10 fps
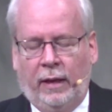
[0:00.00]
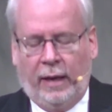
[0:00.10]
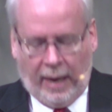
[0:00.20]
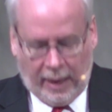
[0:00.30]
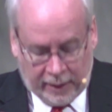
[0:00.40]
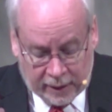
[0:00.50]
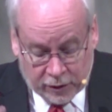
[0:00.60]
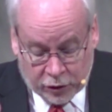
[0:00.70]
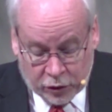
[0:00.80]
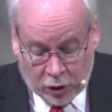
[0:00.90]
And he
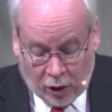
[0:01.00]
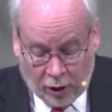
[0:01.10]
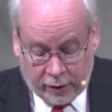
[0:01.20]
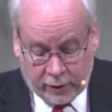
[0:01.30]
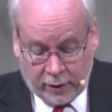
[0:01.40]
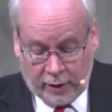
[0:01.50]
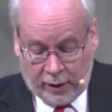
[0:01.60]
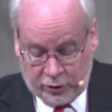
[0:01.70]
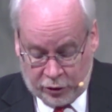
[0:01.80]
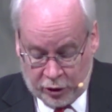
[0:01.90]
is not
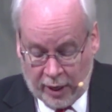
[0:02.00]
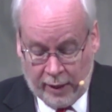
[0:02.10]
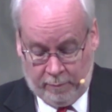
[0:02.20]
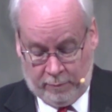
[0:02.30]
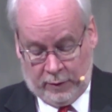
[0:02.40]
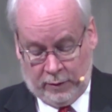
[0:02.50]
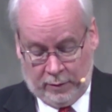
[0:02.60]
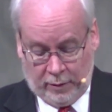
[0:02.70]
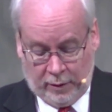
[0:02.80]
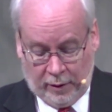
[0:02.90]
ashamed
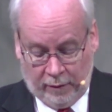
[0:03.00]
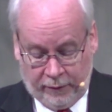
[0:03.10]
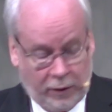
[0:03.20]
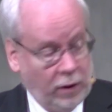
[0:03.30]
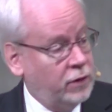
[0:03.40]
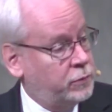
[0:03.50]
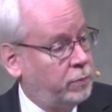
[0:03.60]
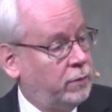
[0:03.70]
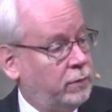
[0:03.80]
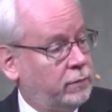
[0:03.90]
of the
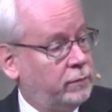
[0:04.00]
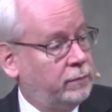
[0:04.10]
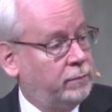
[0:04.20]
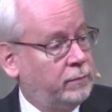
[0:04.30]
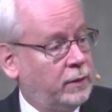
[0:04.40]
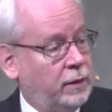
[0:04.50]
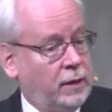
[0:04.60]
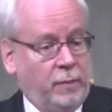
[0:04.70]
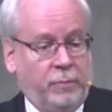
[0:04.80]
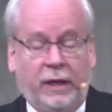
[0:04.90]
gospel,
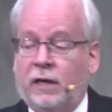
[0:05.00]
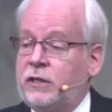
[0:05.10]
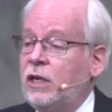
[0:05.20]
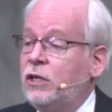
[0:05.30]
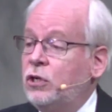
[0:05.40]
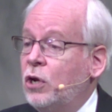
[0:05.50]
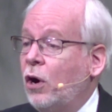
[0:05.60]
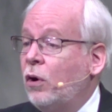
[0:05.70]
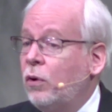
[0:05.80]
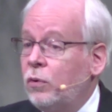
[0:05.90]
because he
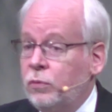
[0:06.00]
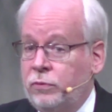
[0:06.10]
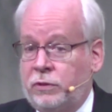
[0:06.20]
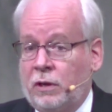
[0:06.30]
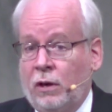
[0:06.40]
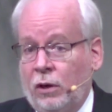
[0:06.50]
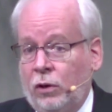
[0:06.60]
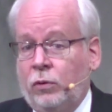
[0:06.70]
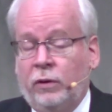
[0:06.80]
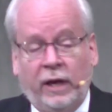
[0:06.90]
knows
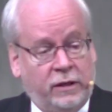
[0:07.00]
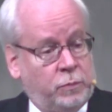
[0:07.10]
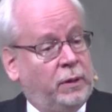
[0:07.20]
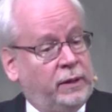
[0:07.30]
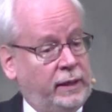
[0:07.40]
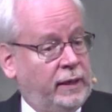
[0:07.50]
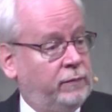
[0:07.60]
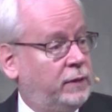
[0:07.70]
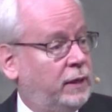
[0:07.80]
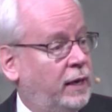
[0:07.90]
who he has
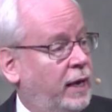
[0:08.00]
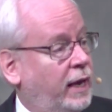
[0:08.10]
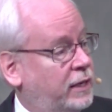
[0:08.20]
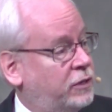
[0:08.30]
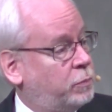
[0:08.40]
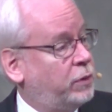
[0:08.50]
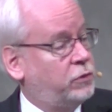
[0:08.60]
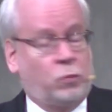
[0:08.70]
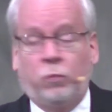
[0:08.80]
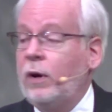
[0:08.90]
believed and is
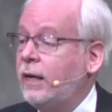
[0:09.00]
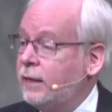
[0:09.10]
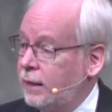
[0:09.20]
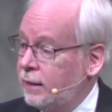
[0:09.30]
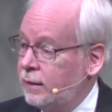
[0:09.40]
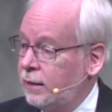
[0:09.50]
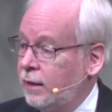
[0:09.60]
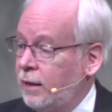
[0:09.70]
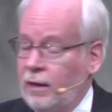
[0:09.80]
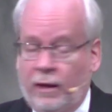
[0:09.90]
persuaded
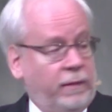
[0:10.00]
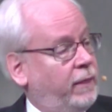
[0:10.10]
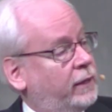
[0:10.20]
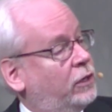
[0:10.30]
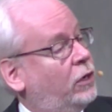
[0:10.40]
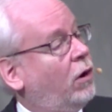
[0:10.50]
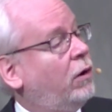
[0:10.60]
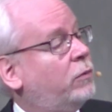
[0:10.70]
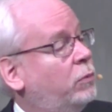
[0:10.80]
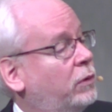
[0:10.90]
that
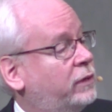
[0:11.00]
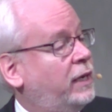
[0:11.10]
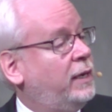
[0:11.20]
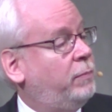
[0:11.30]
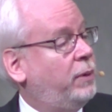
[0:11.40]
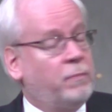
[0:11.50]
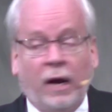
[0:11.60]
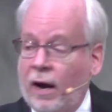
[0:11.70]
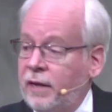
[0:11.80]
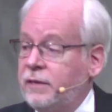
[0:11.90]
God will keep him
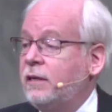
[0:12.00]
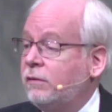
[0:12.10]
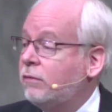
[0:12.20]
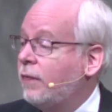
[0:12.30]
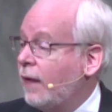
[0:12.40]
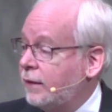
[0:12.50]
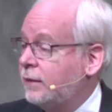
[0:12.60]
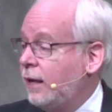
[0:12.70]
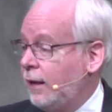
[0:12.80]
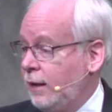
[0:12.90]
until that
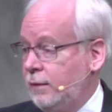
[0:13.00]
day.